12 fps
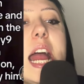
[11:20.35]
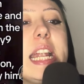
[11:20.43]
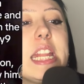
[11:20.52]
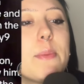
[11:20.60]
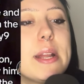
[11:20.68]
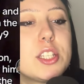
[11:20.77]

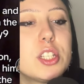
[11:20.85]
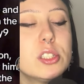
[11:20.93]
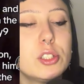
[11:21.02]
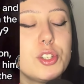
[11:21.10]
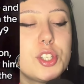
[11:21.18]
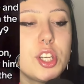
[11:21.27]
and he went to
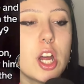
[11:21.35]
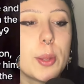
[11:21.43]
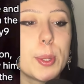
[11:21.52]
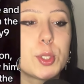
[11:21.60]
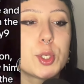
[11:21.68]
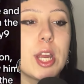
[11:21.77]
London
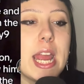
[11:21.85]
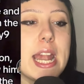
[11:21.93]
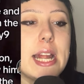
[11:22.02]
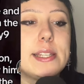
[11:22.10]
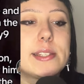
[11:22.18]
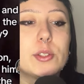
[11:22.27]
on the train
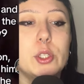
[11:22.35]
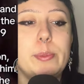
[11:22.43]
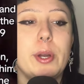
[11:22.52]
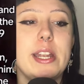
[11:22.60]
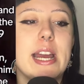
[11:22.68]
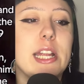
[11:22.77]
and
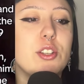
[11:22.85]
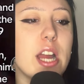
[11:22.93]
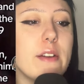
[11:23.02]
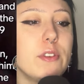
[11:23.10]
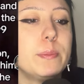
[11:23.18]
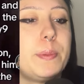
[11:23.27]
Schoolboy 9
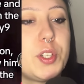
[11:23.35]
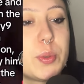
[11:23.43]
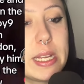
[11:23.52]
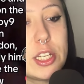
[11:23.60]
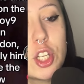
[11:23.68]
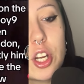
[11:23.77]
travelled
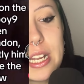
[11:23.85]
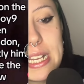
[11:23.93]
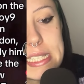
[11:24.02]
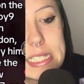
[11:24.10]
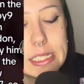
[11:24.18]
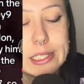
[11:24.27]
between
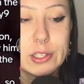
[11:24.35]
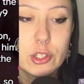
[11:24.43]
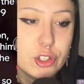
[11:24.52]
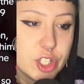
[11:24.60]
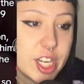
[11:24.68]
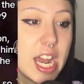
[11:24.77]
Doncaster and
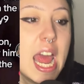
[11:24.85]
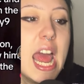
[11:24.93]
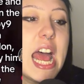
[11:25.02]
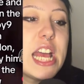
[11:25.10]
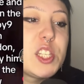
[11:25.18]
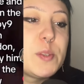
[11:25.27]
London,
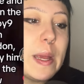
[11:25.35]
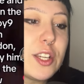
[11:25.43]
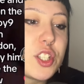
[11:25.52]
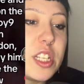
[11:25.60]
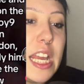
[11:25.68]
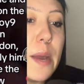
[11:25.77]

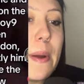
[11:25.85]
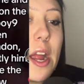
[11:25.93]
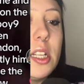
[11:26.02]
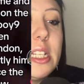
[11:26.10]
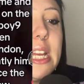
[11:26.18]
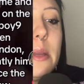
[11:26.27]
especially
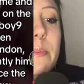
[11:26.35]
apparently him